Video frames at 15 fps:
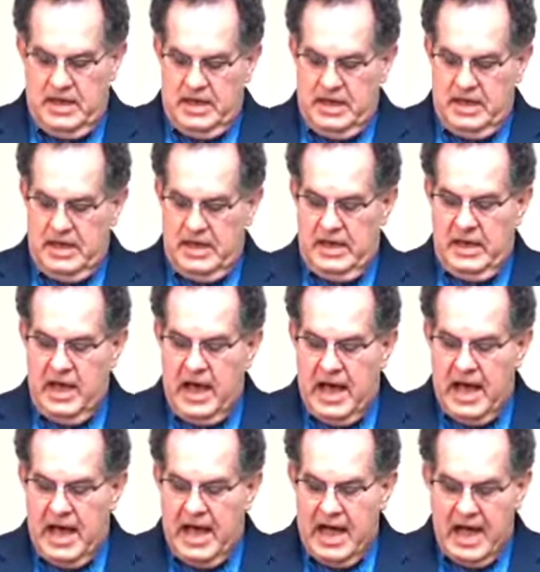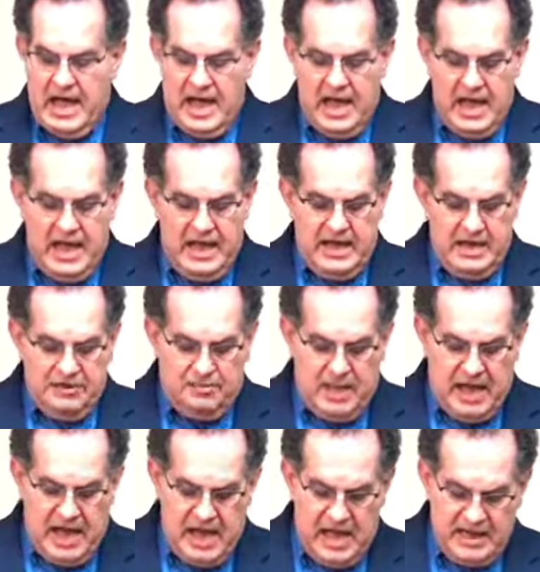He hideth
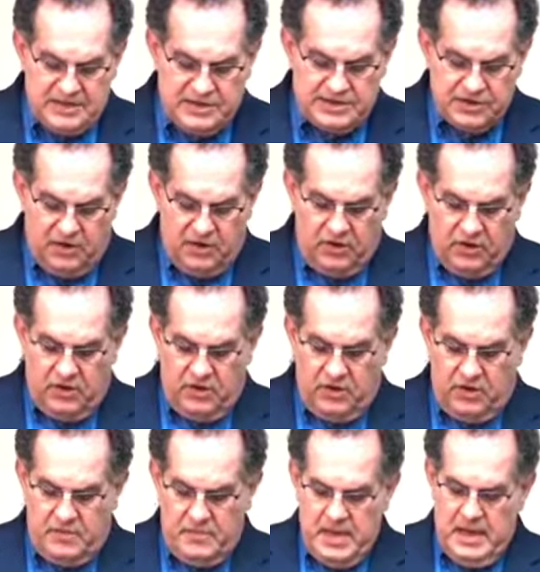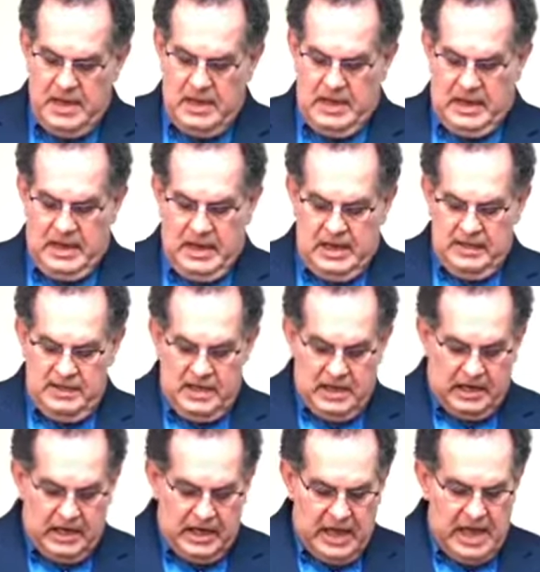my soul in
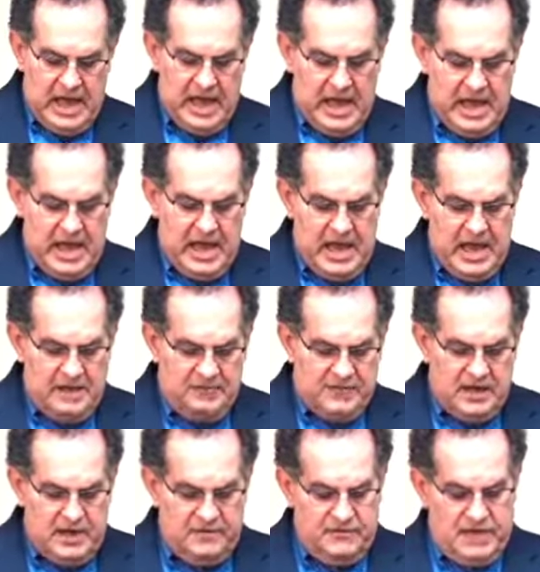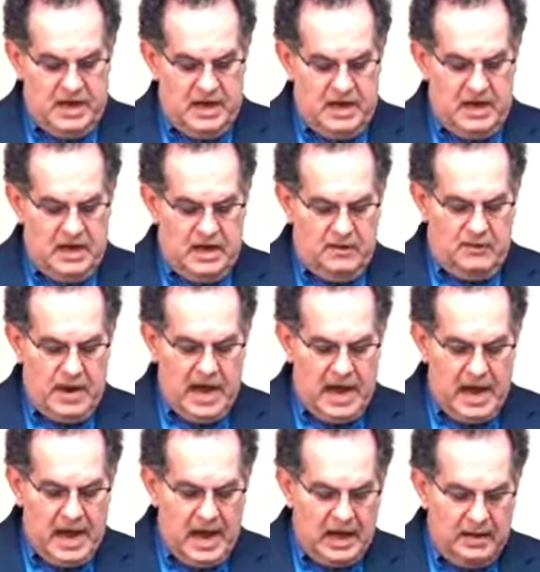the cleft of the
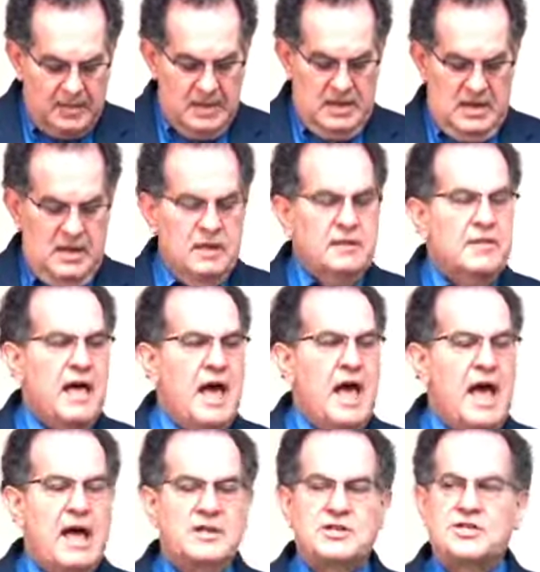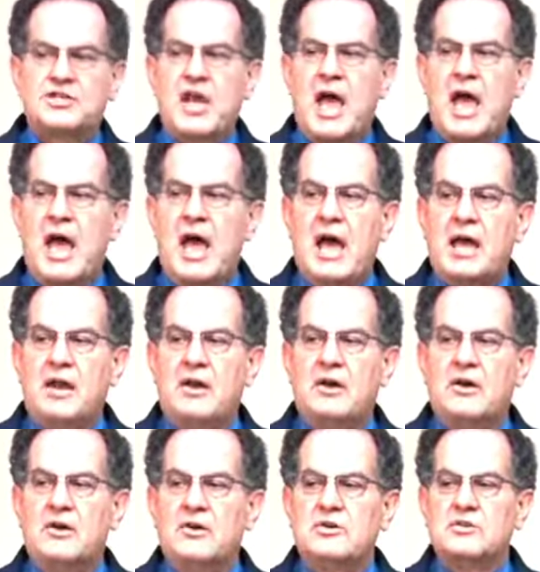rock that
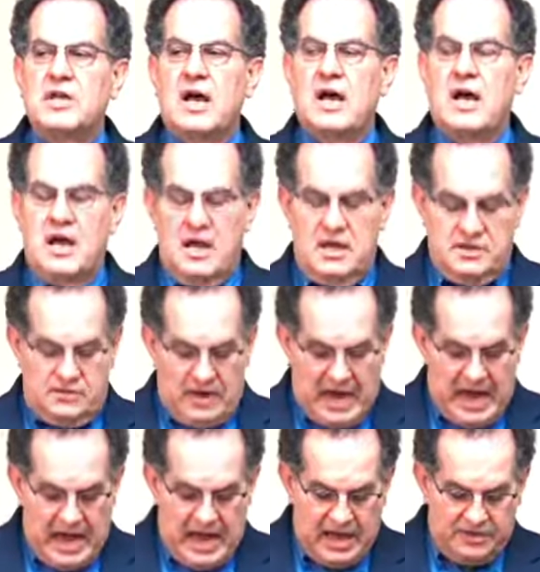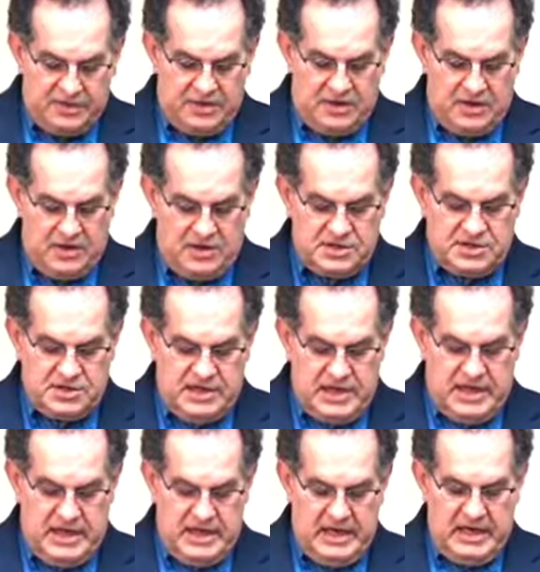shadows a dry,
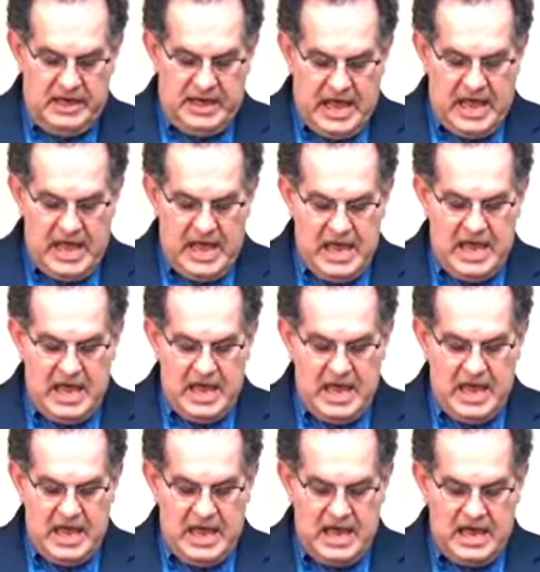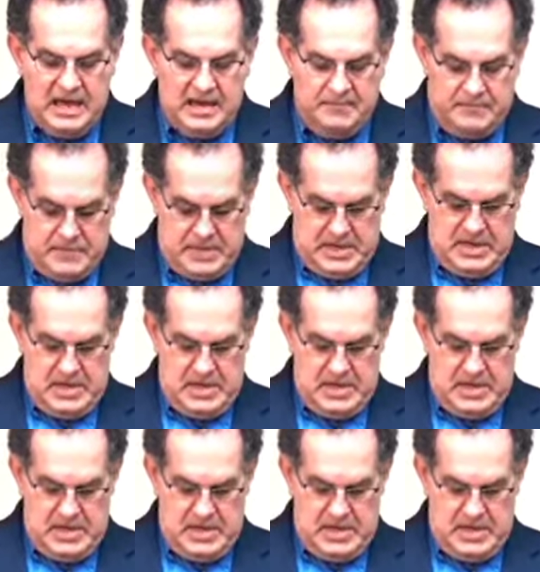thirsty land.